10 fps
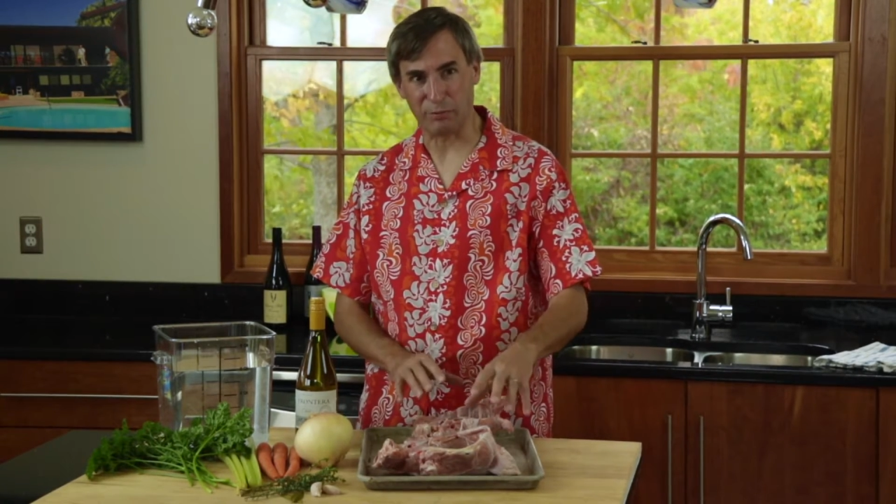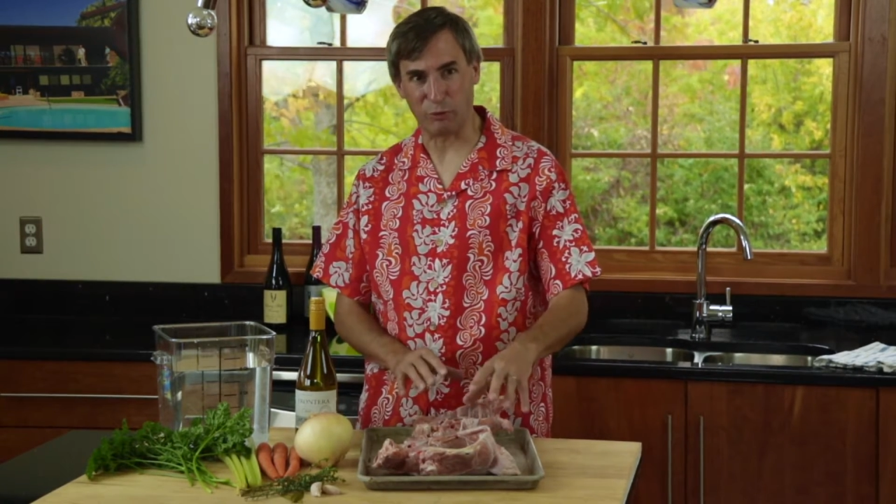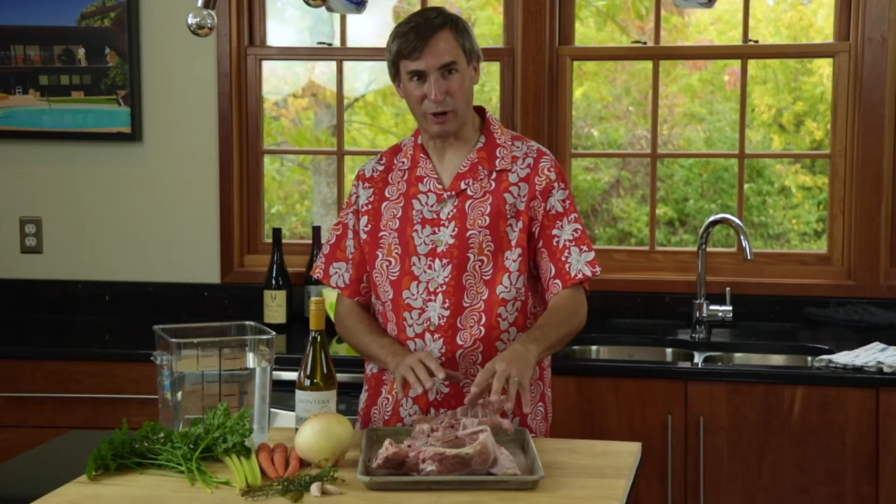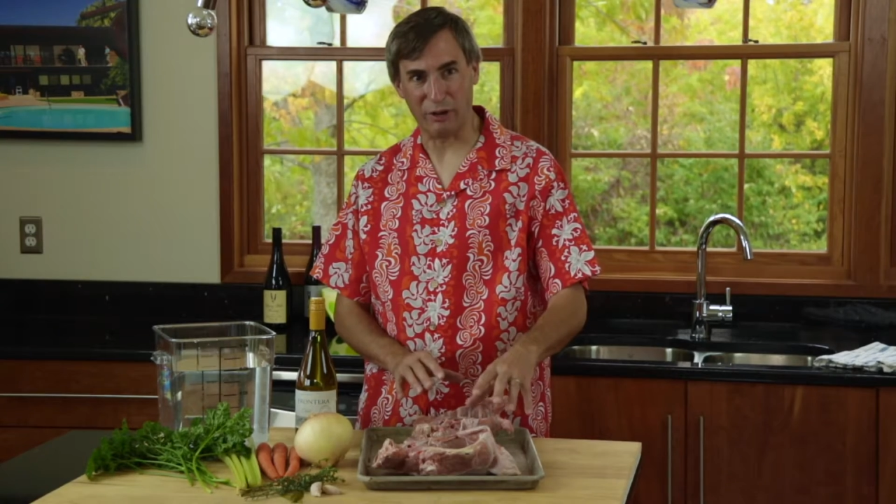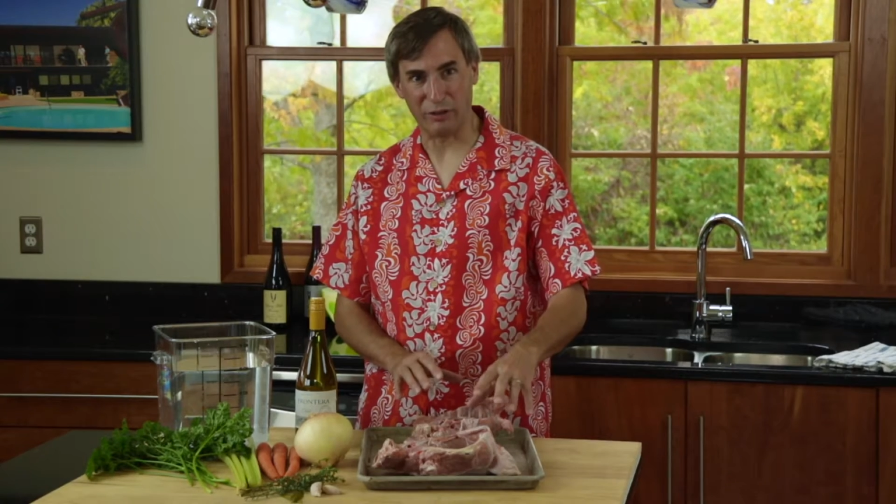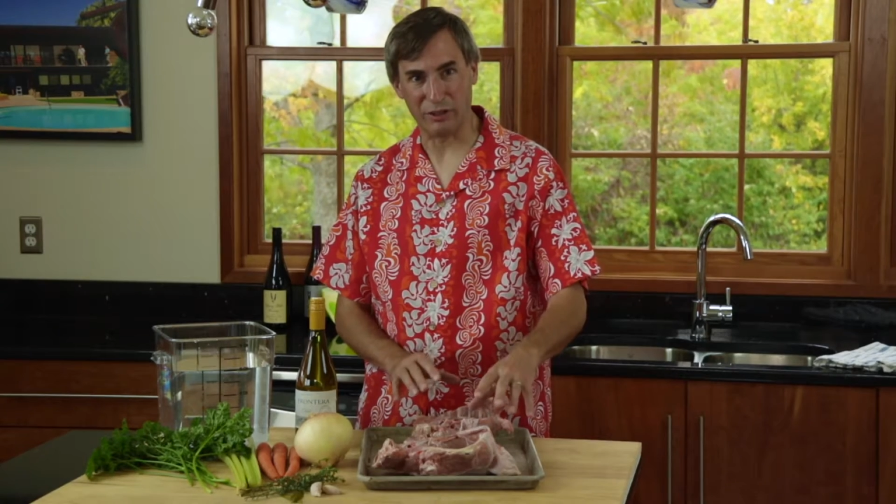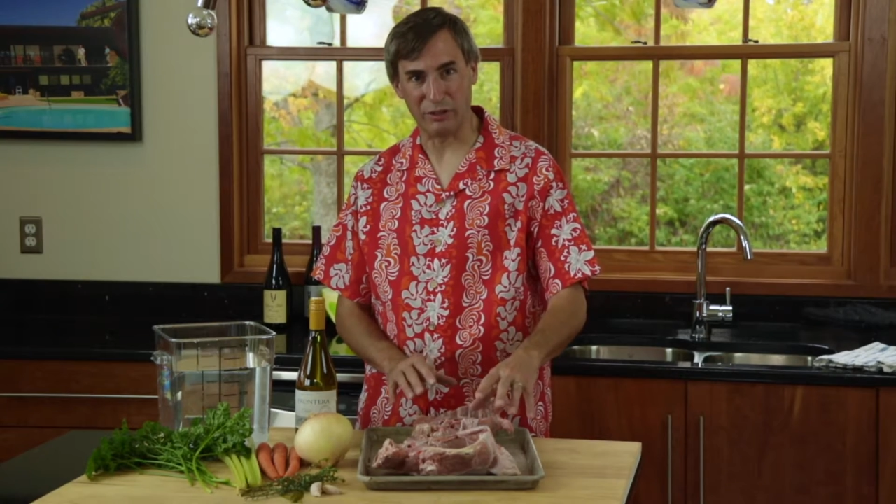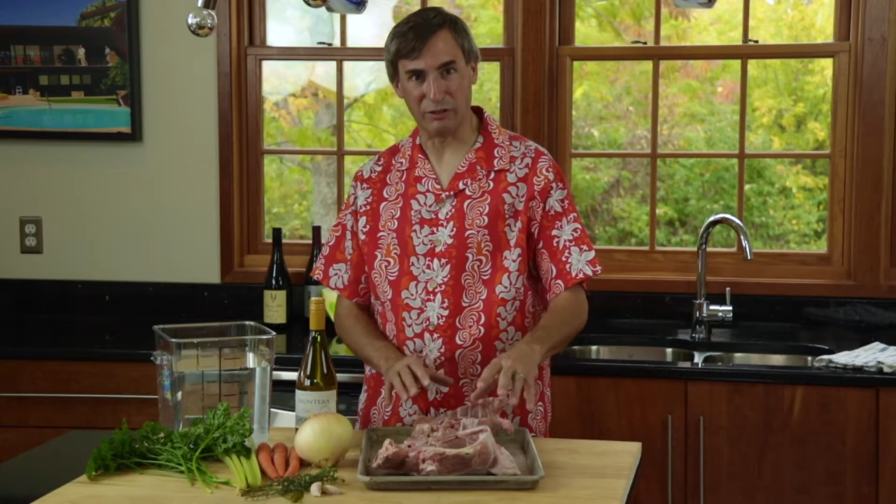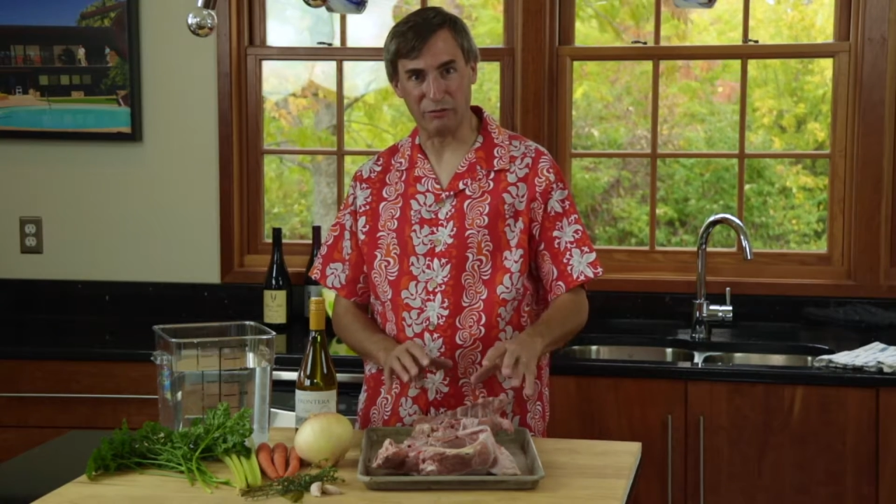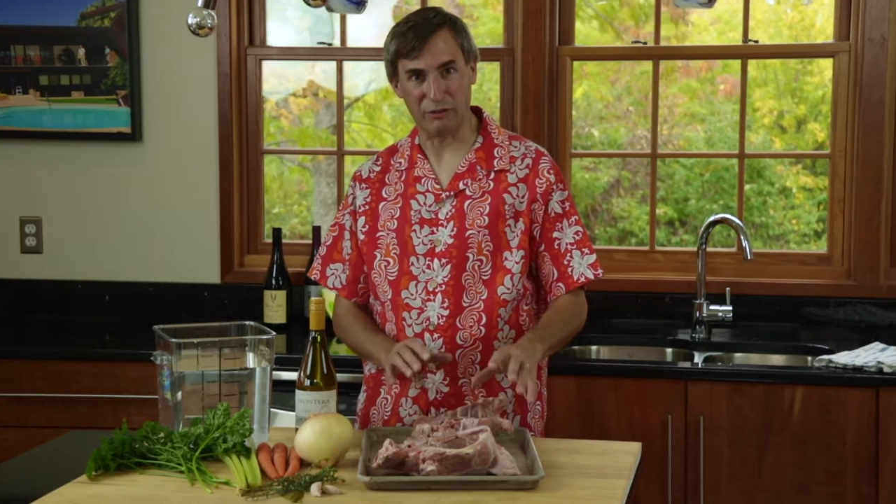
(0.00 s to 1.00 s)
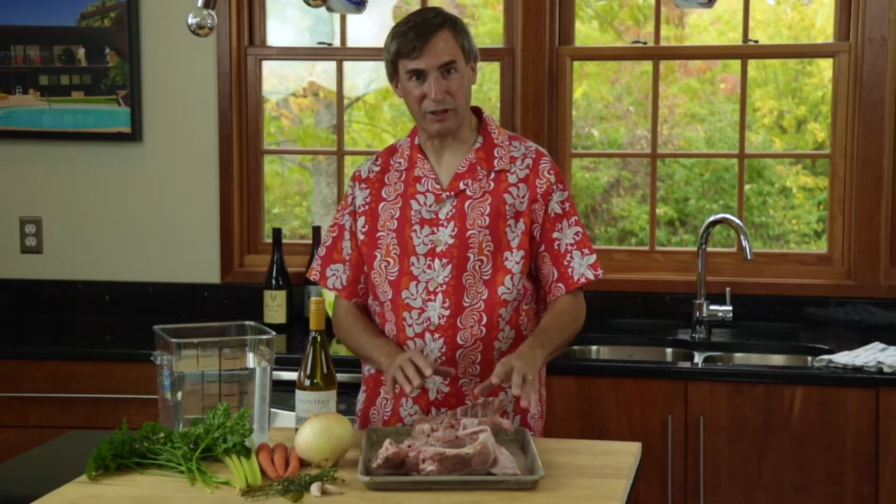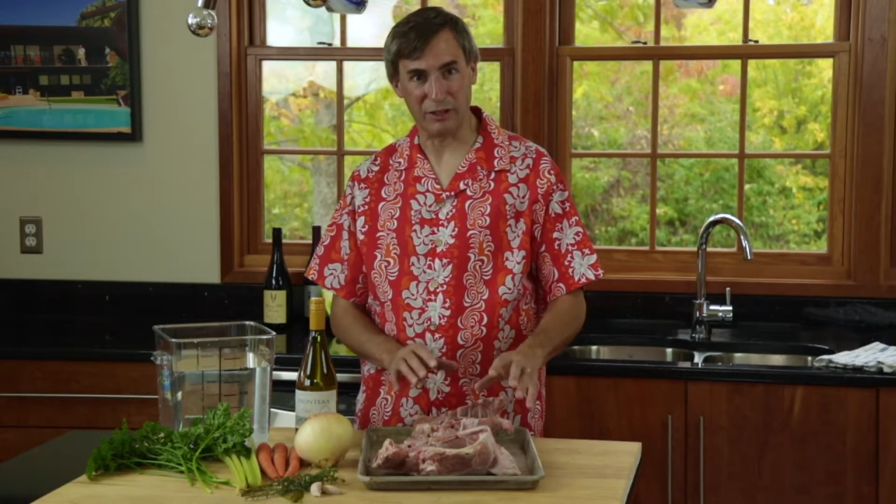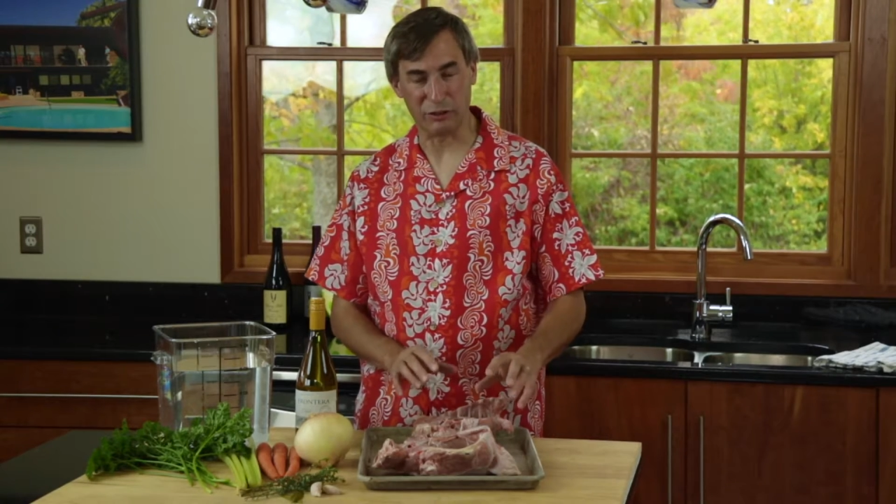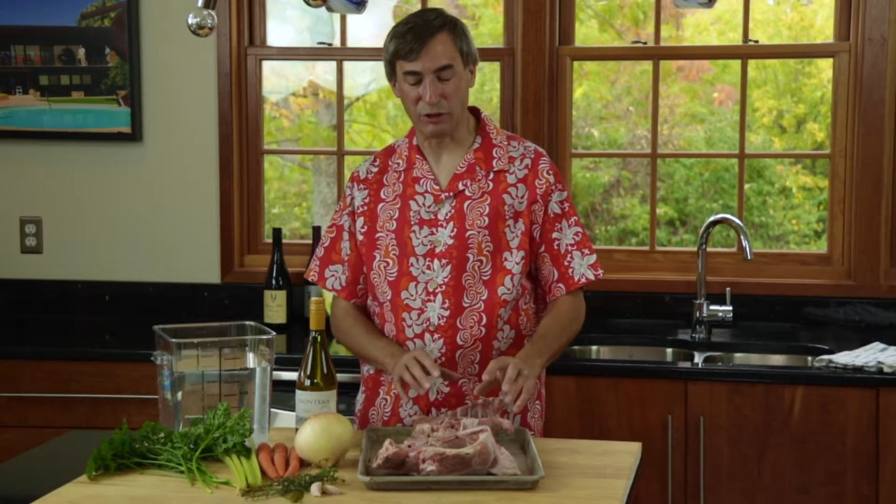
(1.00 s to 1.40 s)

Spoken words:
browning and fond